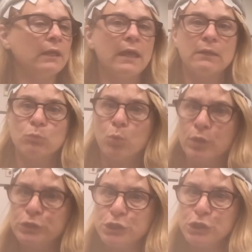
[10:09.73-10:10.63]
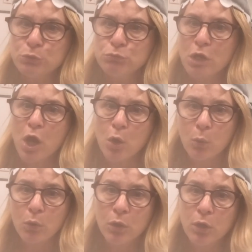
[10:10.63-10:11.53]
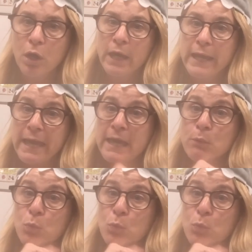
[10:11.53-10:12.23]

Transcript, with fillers: And what do you know? It